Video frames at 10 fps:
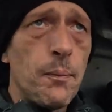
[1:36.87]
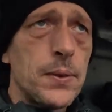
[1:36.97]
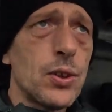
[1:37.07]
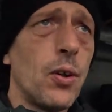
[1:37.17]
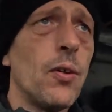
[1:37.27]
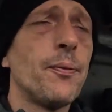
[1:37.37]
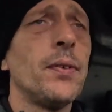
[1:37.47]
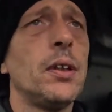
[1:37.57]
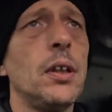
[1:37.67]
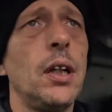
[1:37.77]
sort of
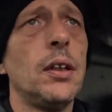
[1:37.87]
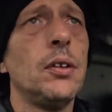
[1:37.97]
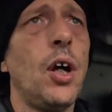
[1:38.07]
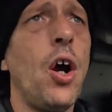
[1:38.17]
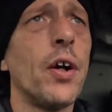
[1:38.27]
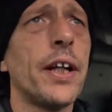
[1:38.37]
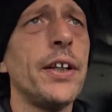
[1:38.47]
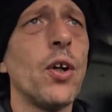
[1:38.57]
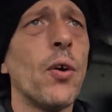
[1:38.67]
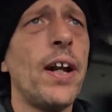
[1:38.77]

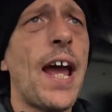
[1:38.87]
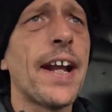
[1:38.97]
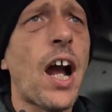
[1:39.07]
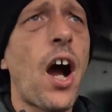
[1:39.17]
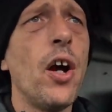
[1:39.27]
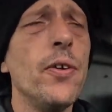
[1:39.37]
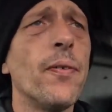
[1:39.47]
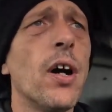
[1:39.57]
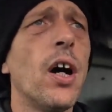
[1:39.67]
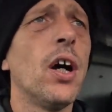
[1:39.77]
hooking your leg
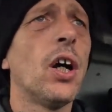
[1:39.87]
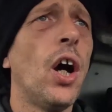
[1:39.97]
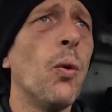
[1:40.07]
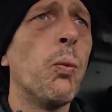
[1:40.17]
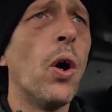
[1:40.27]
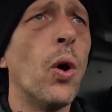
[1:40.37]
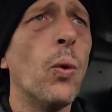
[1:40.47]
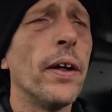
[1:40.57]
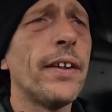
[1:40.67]
over a wall,